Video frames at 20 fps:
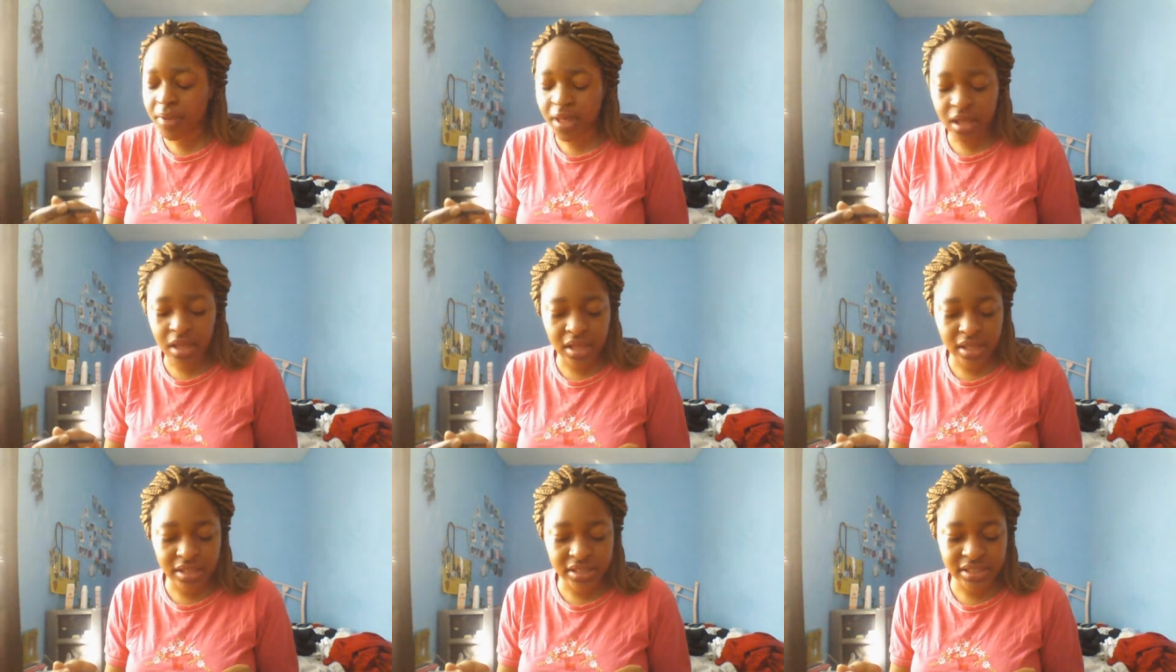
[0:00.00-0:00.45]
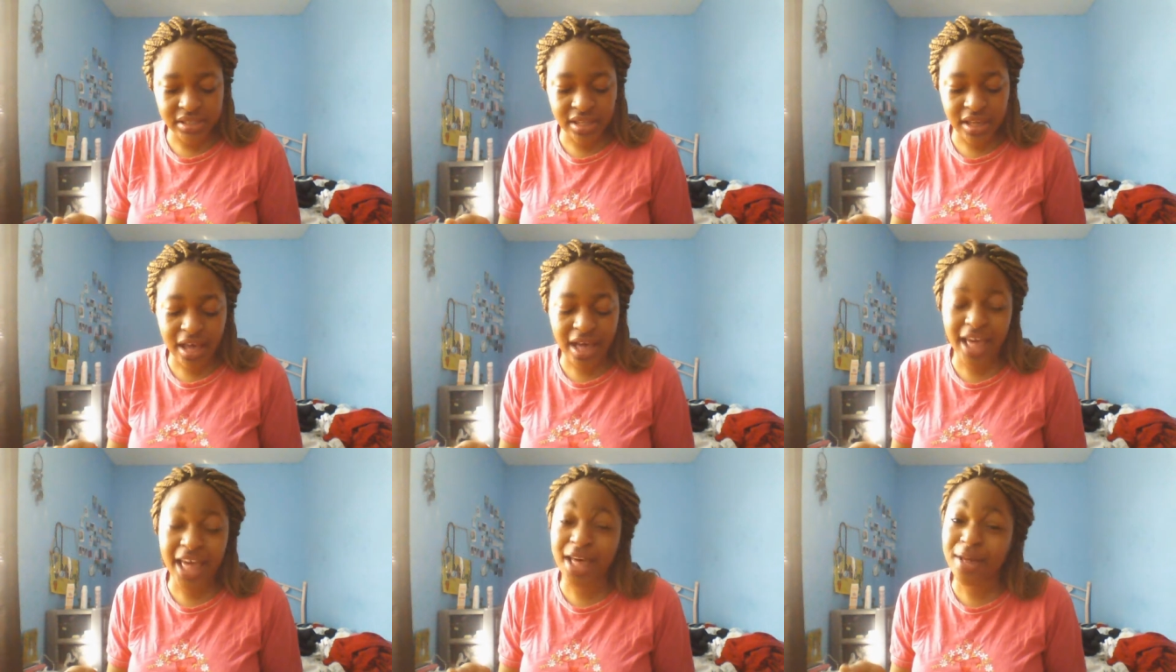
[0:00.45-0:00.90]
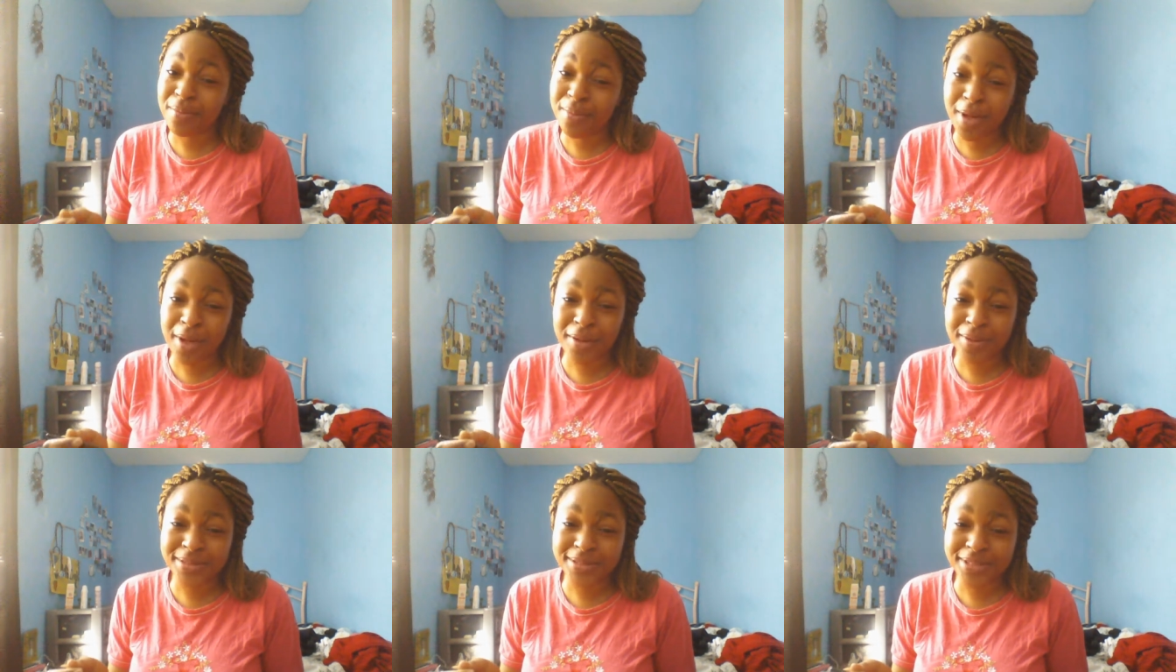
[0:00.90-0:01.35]
Not because
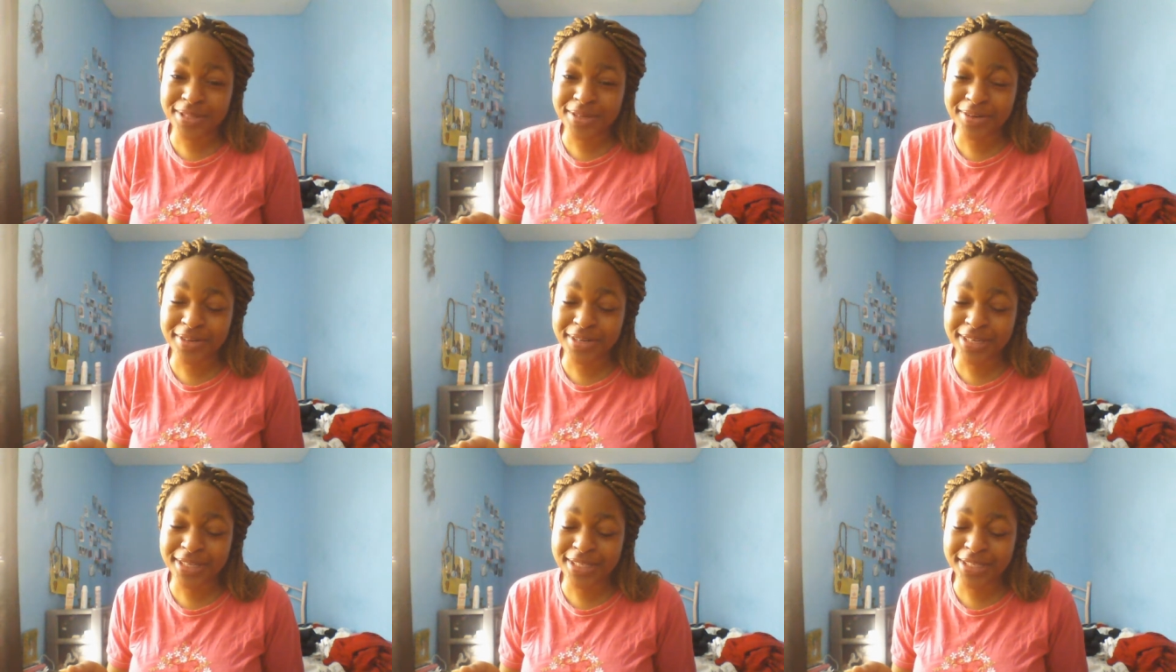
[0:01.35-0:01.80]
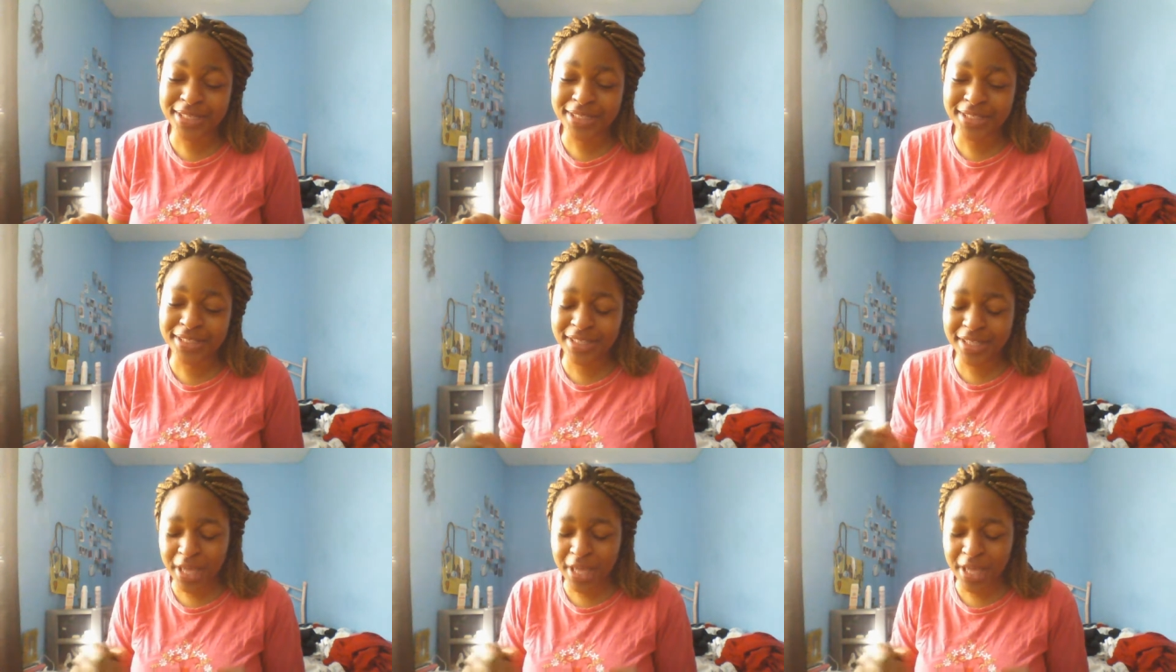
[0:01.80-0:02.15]
I am going to Korea